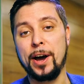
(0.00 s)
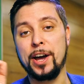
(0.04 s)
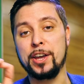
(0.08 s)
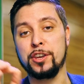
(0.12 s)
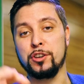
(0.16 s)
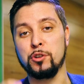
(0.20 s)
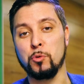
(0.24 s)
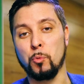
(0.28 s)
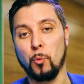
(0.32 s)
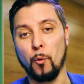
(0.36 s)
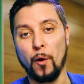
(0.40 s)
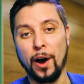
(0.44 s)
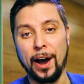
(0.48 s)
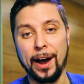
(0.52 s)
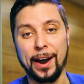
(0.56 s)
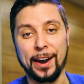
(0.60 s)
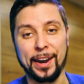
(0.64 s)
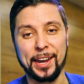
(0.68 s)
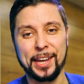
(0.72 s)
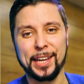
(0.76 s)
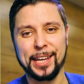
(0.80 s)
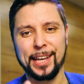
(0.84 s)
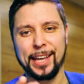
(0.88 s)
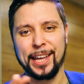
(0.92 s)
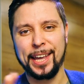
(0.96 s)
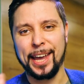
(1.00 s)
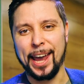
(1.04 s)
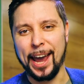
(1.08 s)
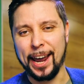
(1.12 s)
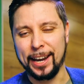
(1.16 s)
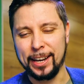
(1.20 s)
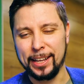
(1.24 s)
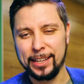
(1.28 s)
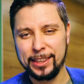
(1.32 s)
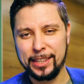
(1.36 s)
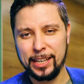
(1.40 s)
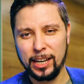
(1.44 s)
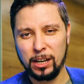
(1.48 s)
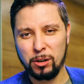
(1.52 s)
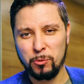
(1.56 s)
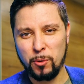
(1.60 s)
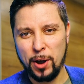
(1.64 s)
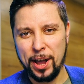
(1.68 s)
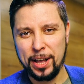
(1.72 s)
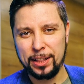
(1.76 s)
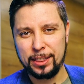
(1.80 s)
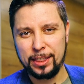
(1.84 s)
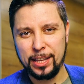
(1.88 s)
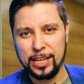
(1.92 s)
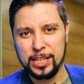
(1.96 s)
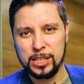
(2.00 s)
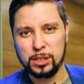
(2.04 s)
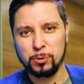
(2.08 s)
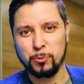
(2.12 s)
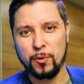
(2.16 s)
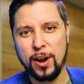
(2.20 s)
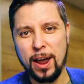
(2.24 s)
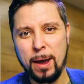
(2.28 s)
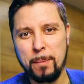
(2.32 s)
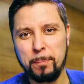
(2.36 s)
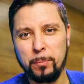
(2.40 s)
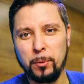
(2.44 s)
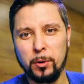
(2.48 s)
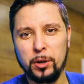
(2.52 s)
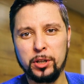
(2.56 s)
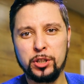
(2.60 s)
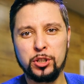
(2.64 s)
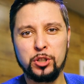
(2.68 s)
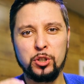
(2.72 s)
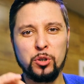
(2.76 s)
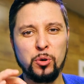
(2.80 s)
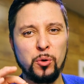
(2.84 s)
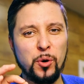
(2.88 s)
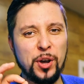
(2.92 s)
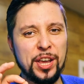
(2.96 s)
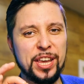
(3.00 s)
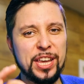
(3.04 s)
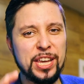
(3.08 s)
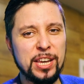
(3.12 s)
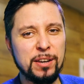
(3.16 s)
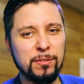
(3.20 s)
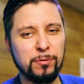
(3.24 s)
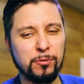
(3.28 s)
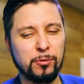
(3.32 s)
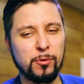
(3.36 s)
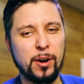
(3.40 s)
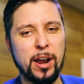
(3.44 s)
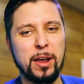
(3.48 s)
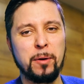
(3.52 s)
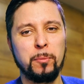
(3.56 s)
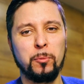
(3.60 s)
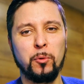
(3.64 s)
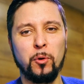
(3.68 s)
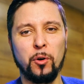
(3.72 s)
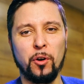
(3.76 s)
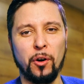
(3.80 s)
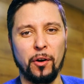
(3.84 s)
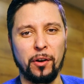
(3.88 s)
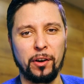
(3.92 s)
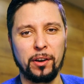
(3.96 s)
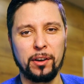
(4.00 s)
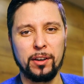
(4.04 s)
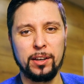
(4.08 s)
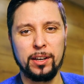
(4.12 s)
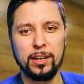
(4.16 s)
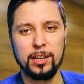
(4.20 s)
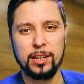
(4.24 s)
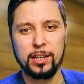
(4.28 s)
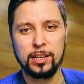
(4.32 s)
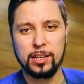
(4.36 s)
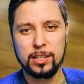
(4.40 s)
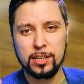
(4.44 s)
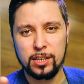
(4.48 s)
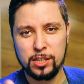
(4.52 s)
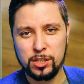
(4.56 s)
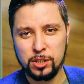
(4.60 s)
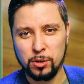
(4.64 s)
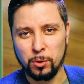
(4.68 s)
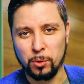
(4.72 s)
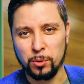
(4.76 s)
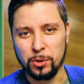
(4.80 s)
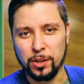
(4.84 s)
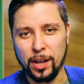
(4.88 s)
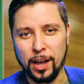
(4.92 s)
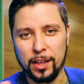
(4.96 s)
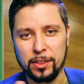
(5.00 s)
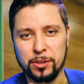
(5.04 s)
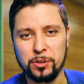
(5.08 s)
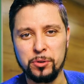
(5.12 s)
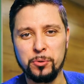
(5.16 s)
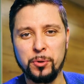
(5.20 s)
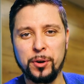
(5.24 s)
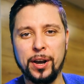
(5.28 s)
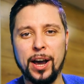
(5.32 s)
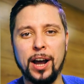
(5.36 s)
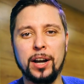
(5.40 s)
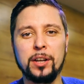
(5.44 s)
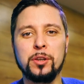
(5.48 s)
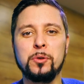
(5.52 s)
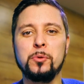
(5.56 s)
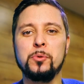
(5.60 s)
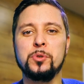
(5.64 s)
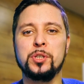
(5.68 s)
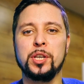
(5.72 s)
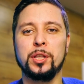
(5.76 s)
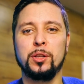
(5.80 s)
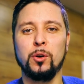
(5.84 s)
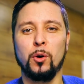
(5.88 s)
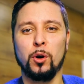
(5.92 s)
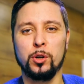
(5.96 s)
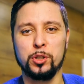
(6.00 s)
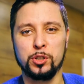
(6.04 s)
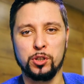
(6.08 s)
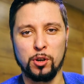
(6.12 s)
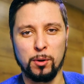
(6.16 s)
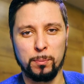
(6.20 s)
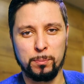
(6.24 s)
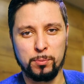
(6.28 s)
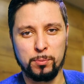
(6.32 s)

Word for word: a UI and integrate this repo to e-framework so that you can use it on your